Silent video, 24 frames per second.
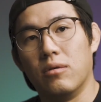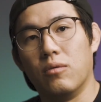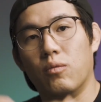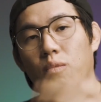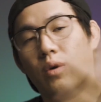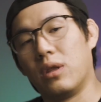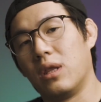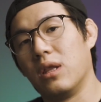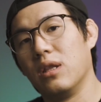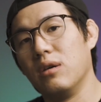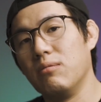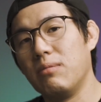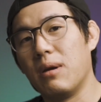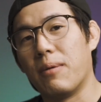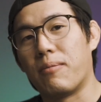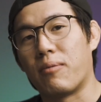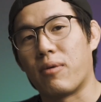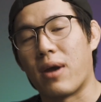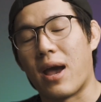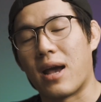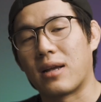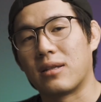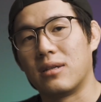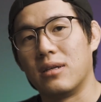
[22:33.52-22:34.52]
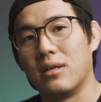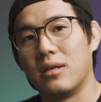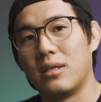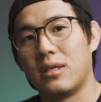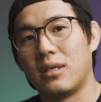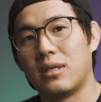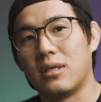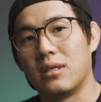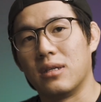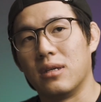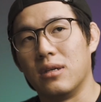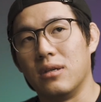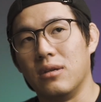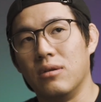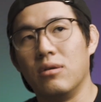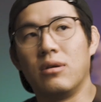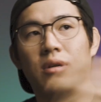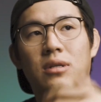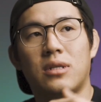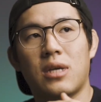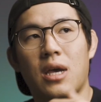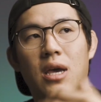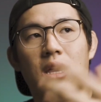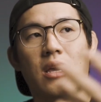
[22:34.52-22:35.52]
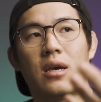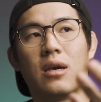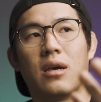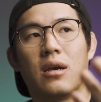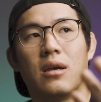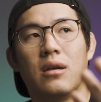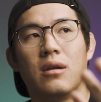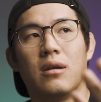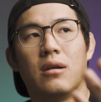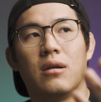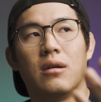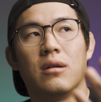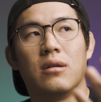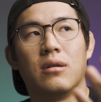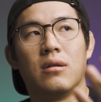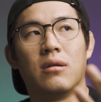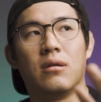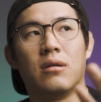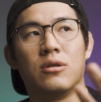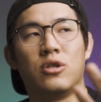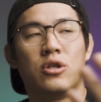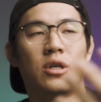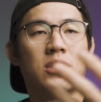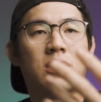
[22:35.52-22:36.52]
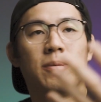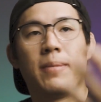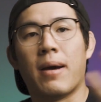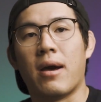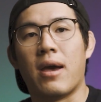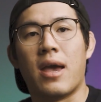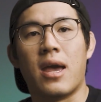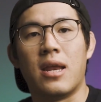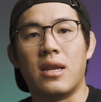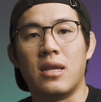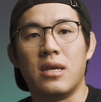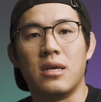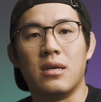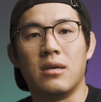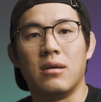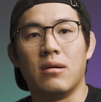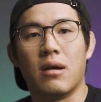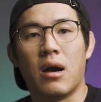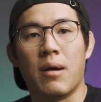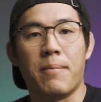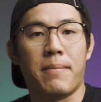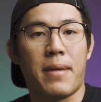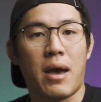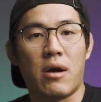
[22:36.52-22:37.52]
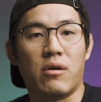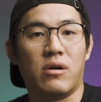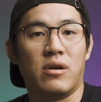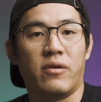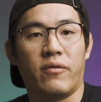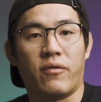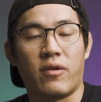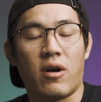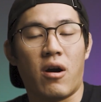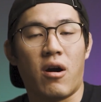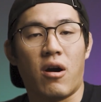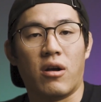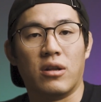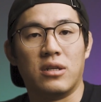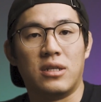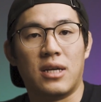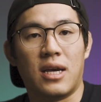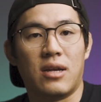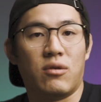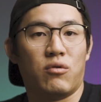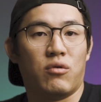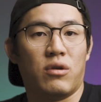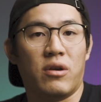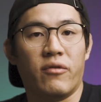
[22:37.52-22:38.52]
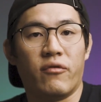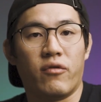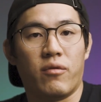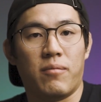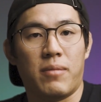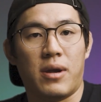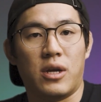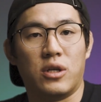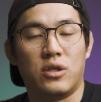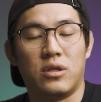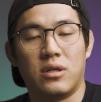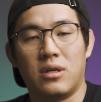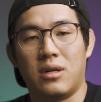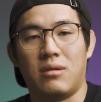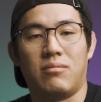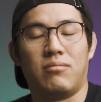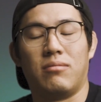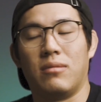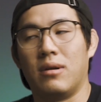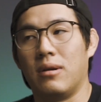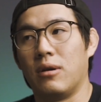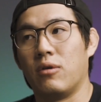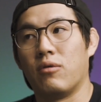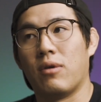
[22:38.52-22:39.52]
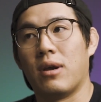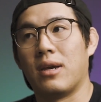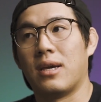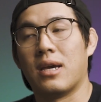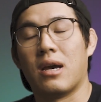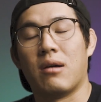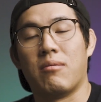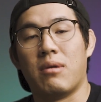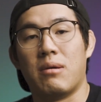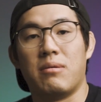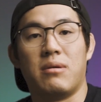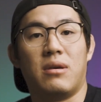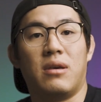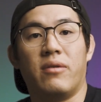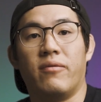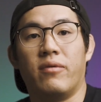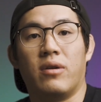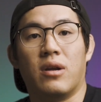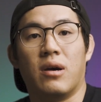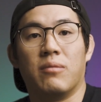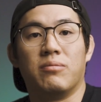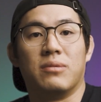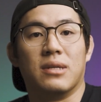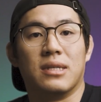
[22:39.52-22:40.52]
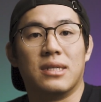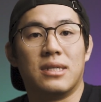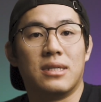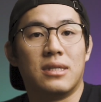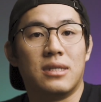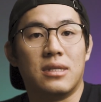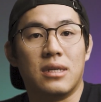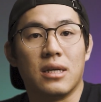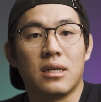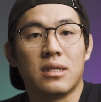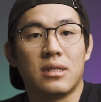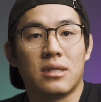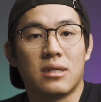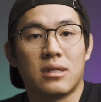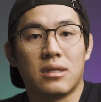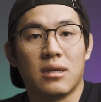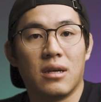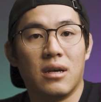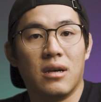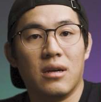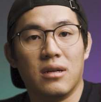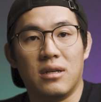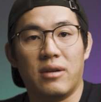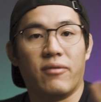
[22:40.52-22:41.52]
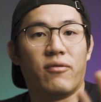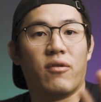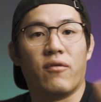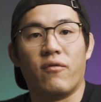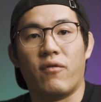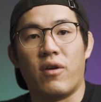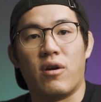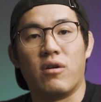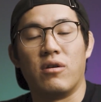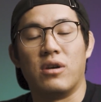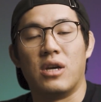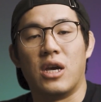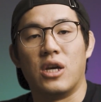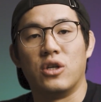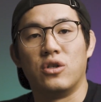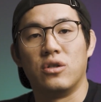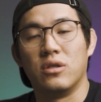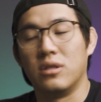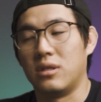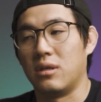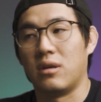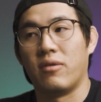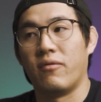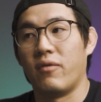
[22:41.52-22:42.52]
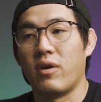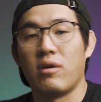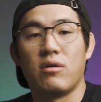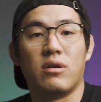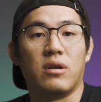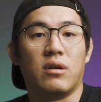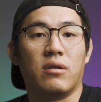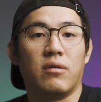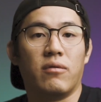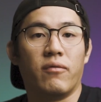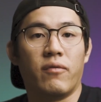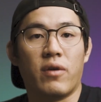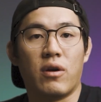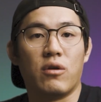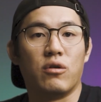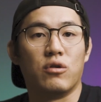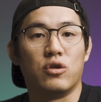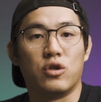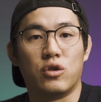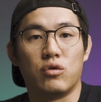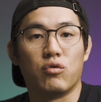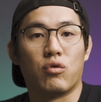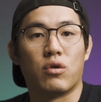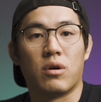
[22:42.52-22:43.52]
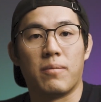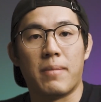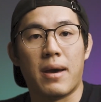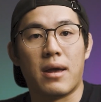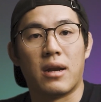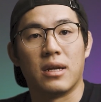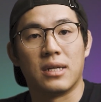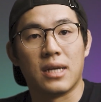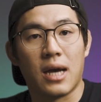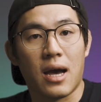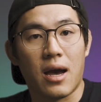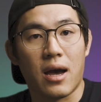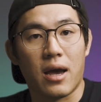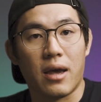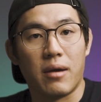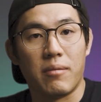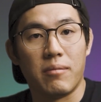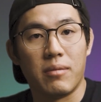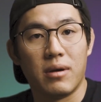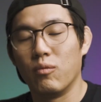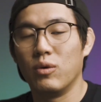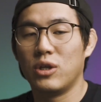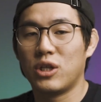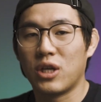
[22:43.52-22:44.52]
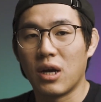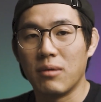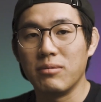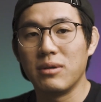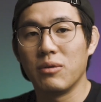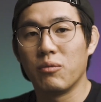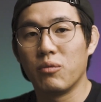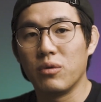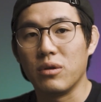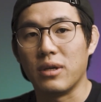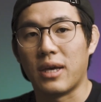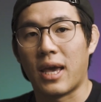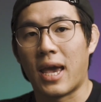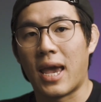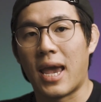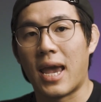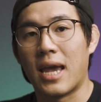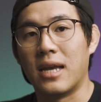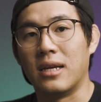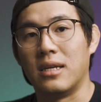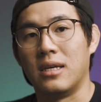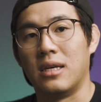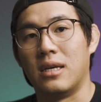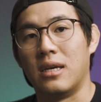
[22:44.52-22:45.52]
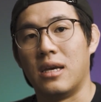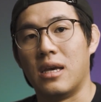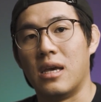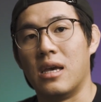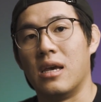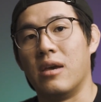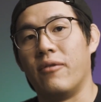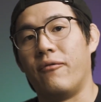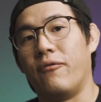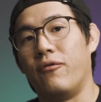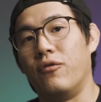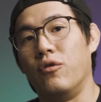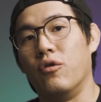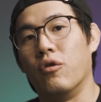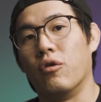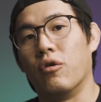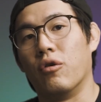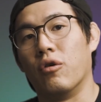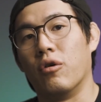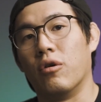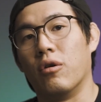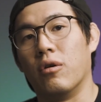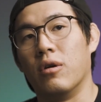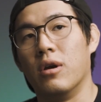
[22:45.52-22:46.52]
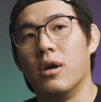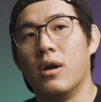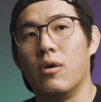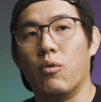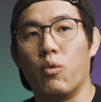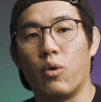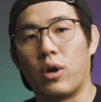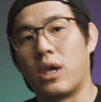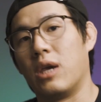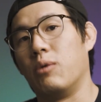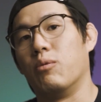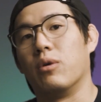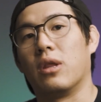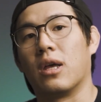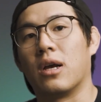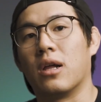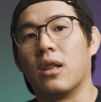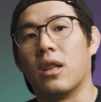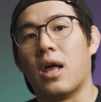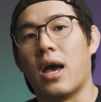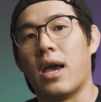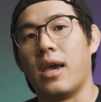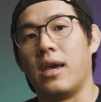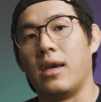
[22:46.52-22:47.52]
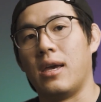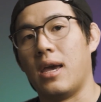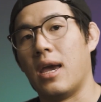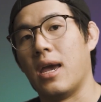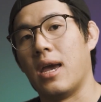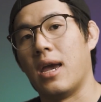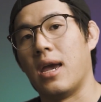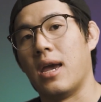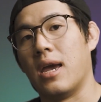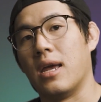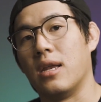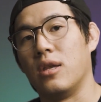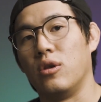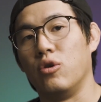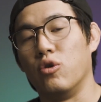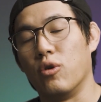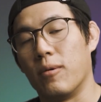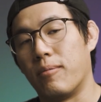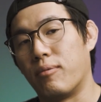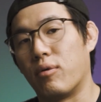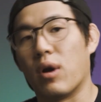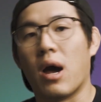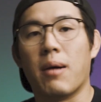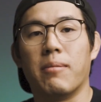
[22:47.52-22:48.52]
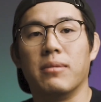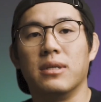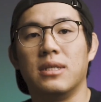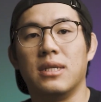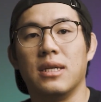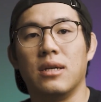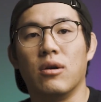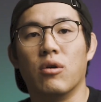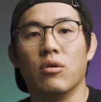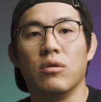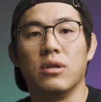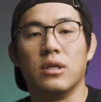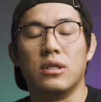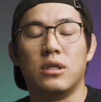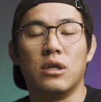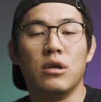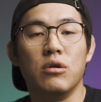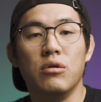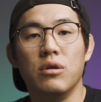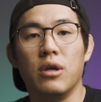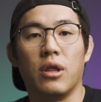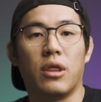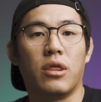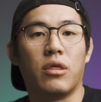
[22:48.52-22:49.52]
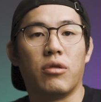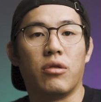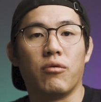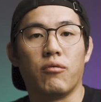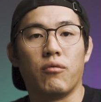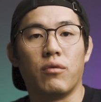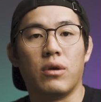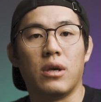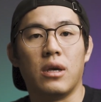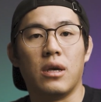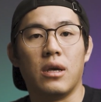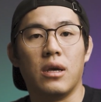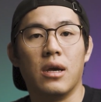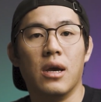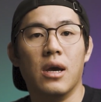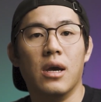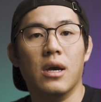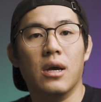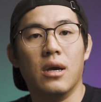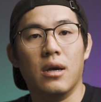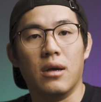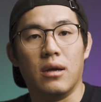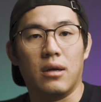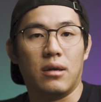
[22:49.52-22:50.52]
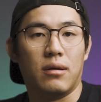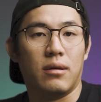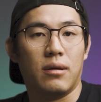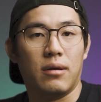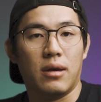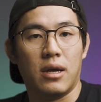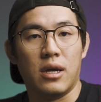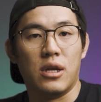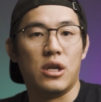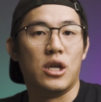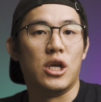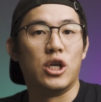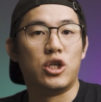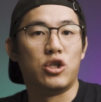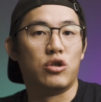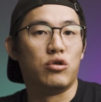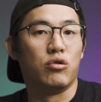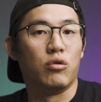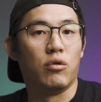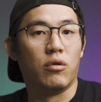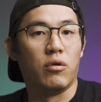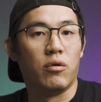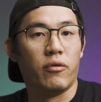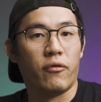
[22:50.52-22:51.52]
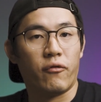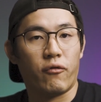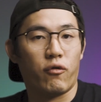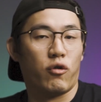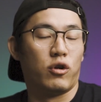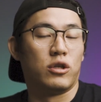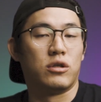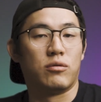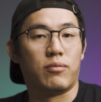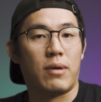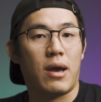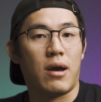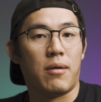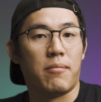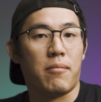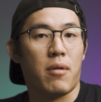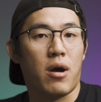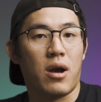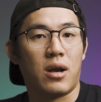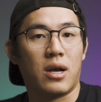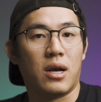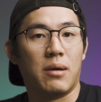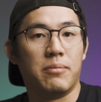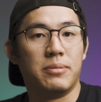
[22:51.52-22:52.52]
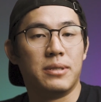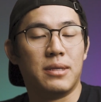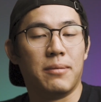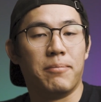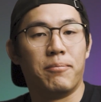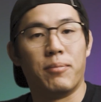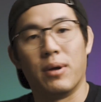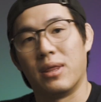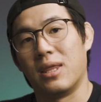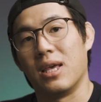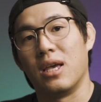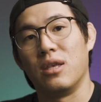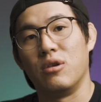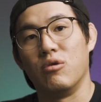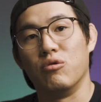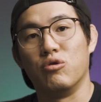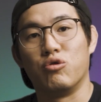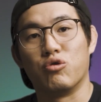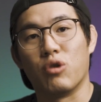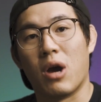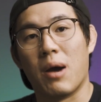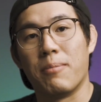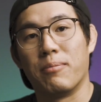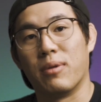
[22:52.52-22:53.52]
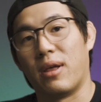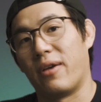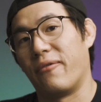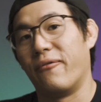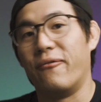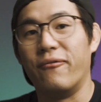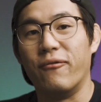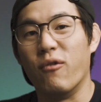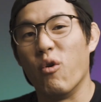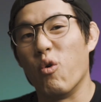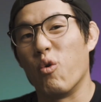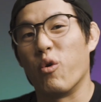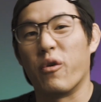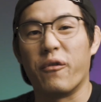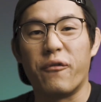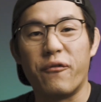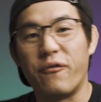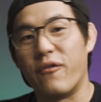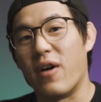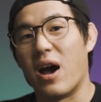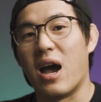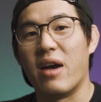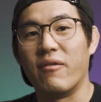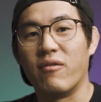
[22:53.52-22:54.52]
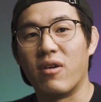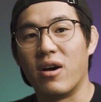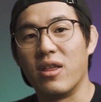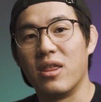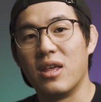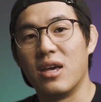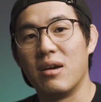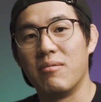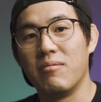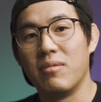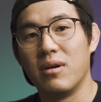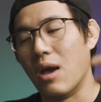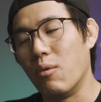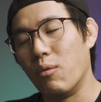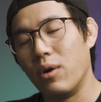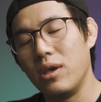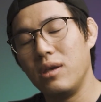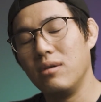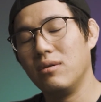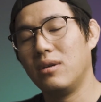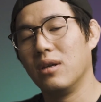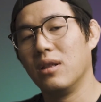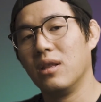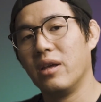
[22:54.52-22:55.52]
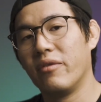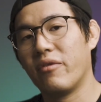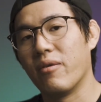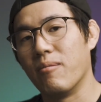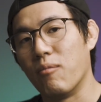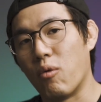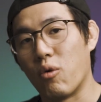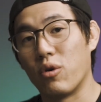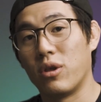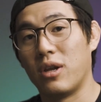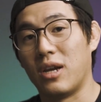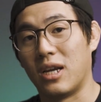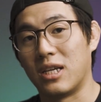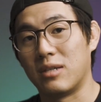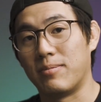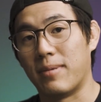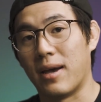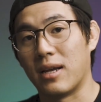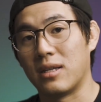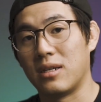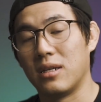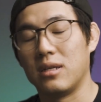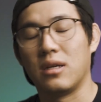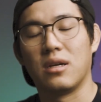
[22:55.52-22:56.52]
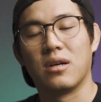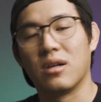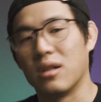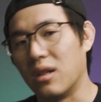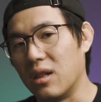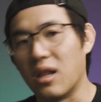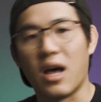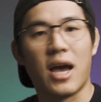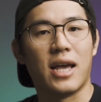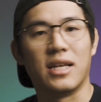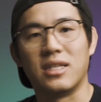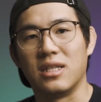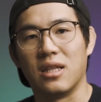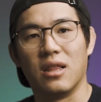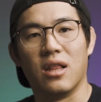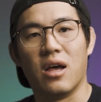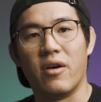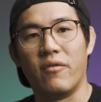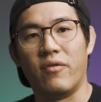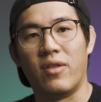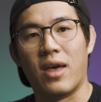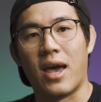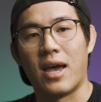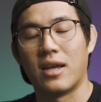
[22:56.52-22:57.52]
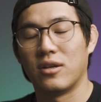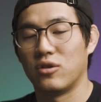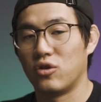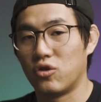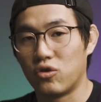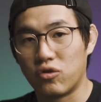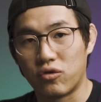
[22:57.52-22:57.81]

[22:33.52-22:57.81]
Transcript: With a little bit of practice, you can take just about any amount of content or information and crank out maybe even up to 6 different variations in a very, very short amount of time, which comes in really handy if you're working with a client and you're promising only 2 to 3 initial first round mockups, but then you drop like 4 or 5 on them. And when you deliver more than expected, clients love that.